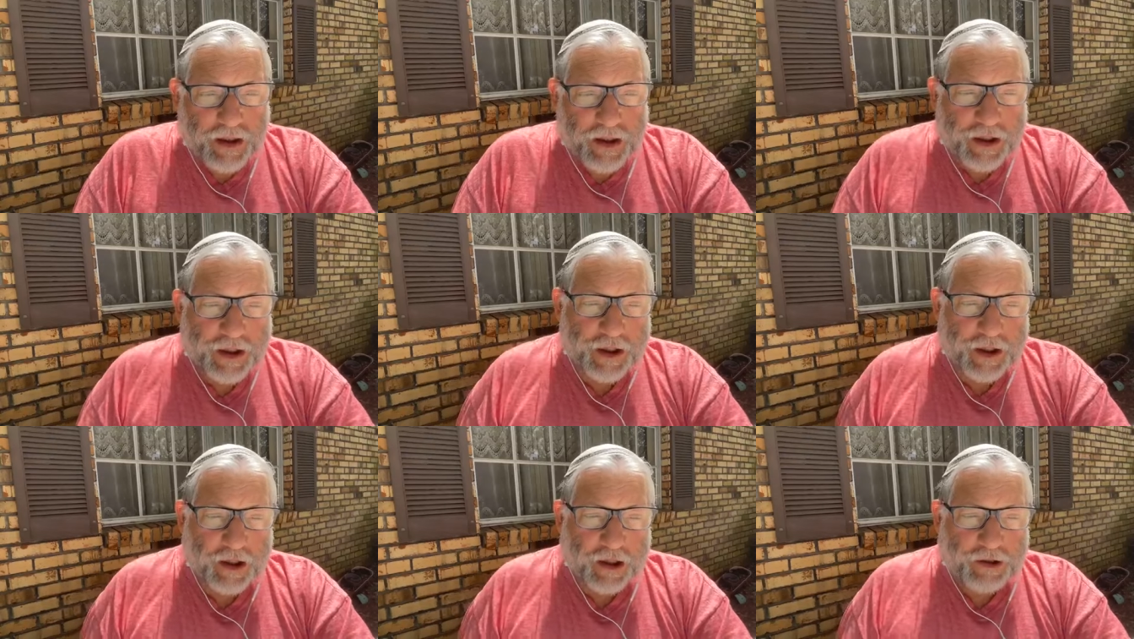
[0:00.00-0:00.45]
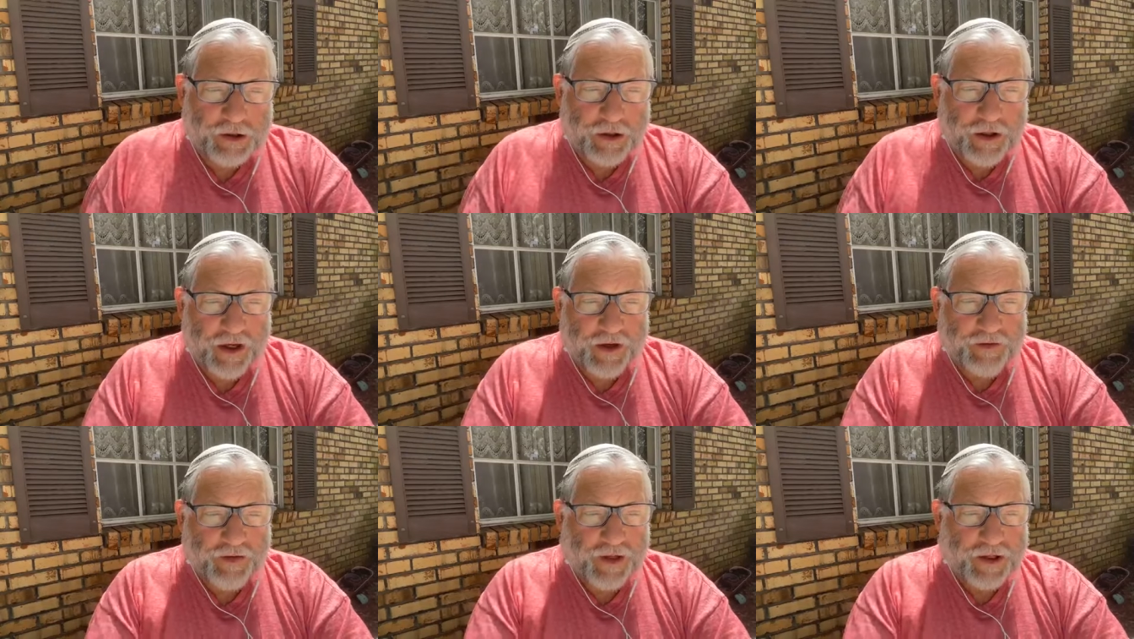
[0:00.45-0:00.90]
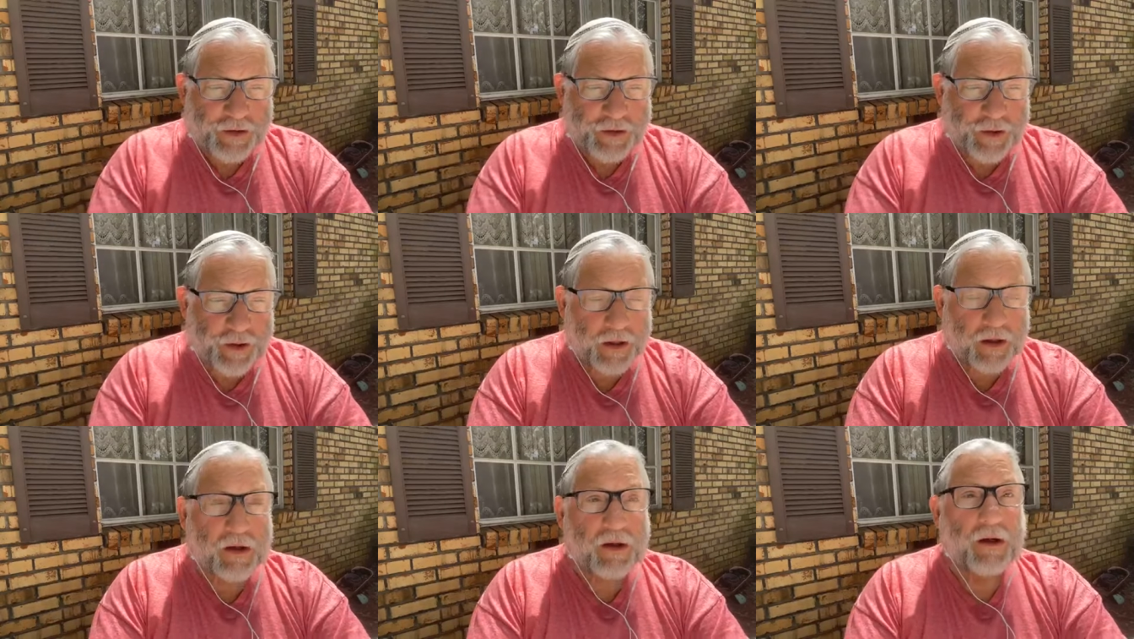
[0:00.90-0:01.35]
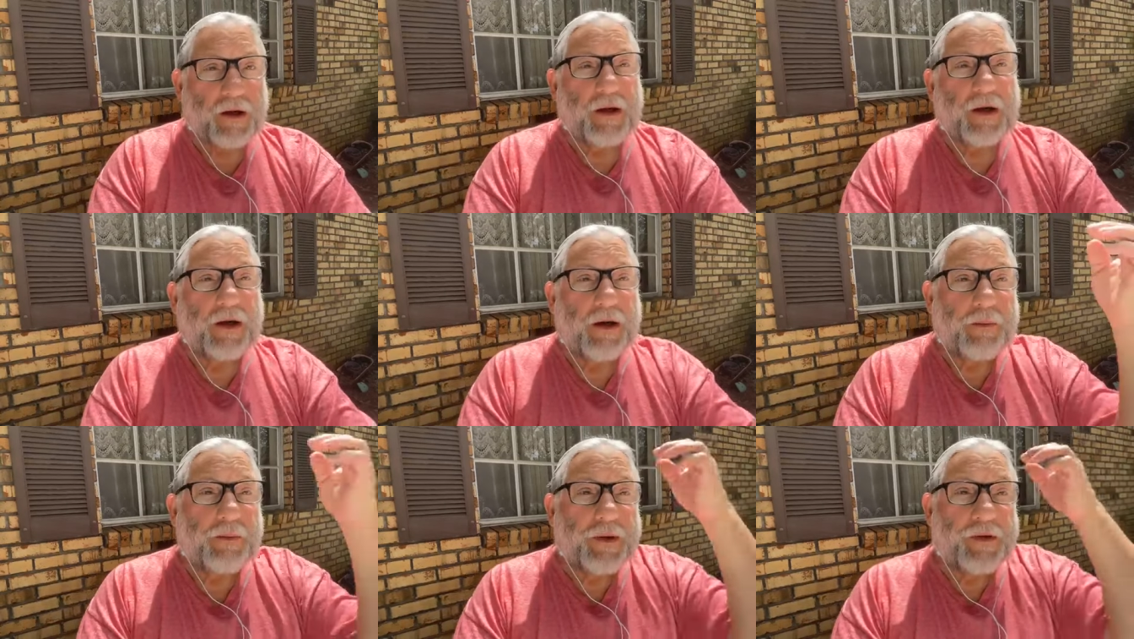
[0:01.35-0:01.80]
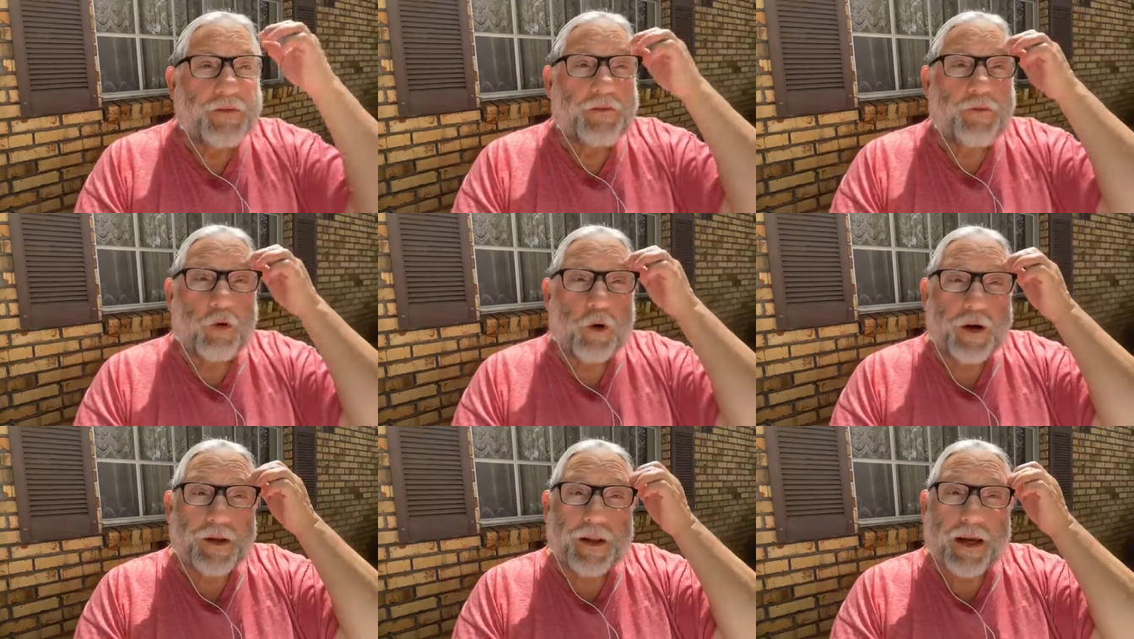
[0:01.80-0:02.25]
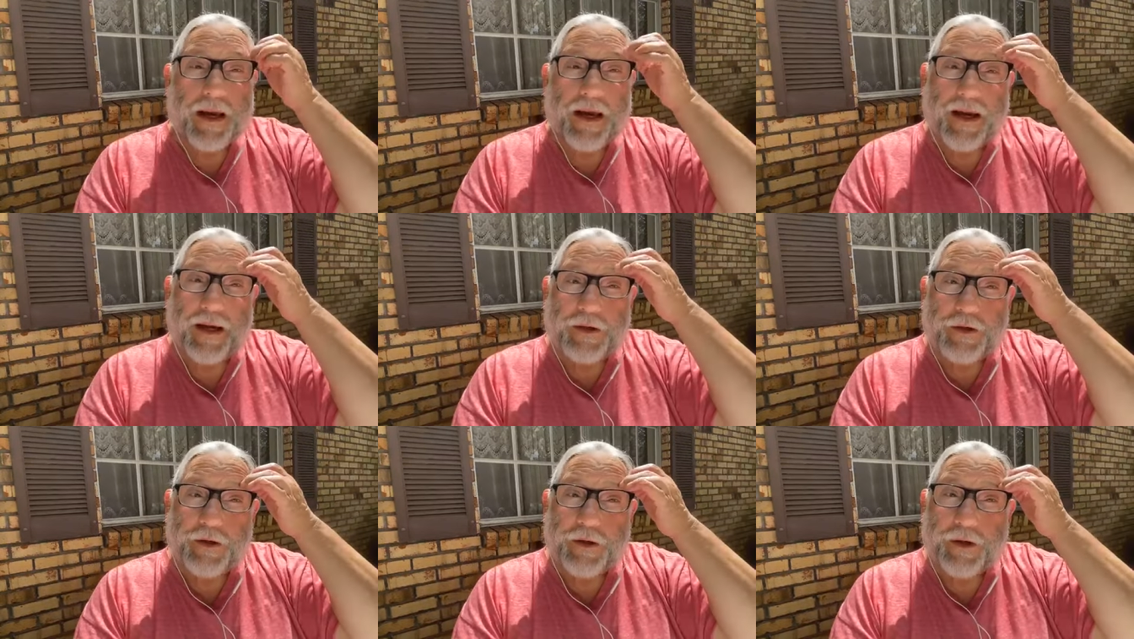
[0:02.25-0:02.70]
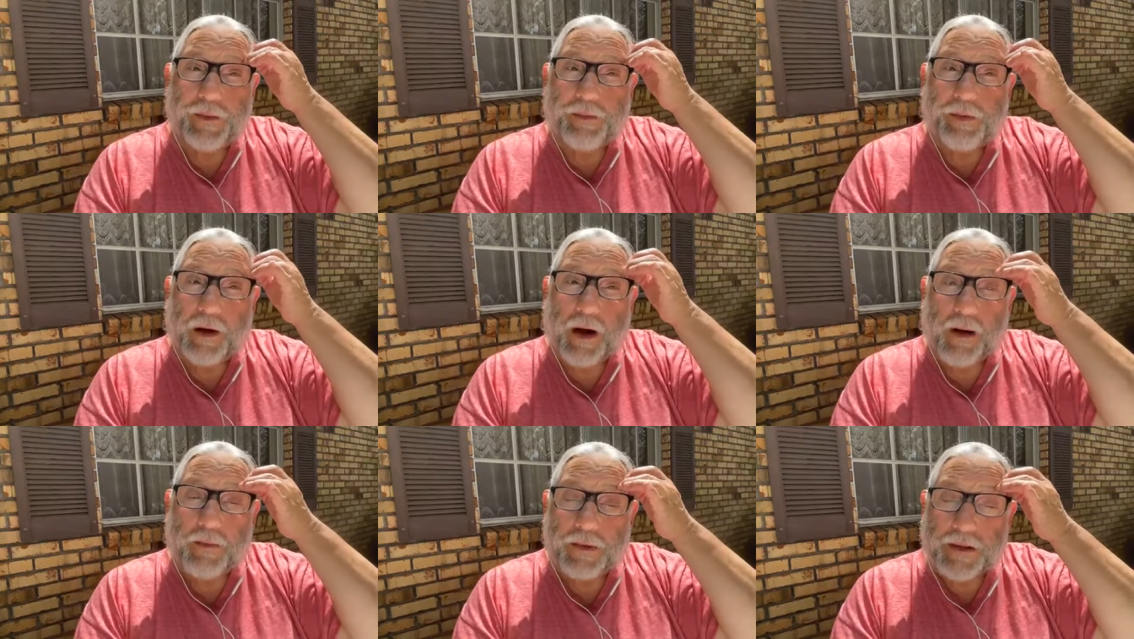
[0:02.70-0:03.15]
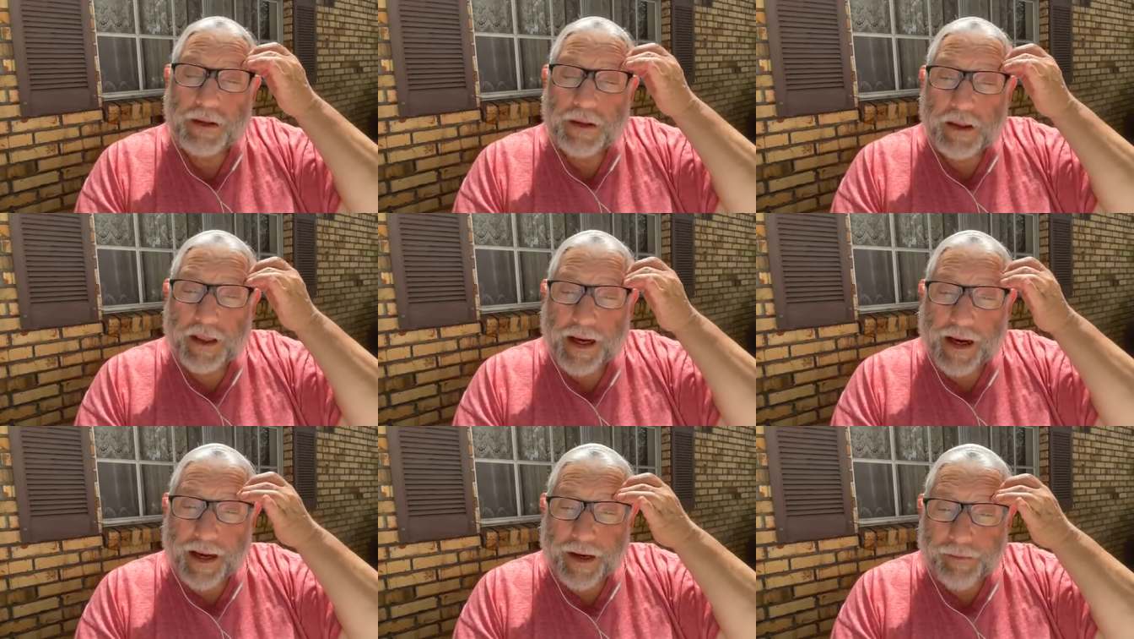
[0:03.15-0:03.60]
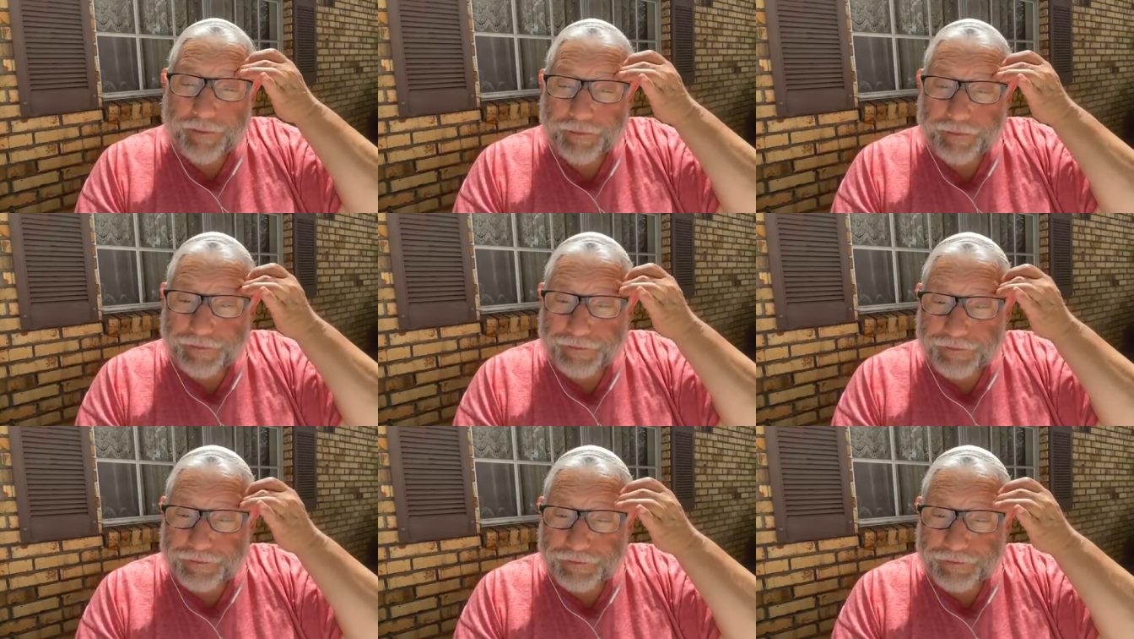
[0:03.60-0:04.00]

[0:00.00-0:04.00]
to the children of Israel before they enter the promised land.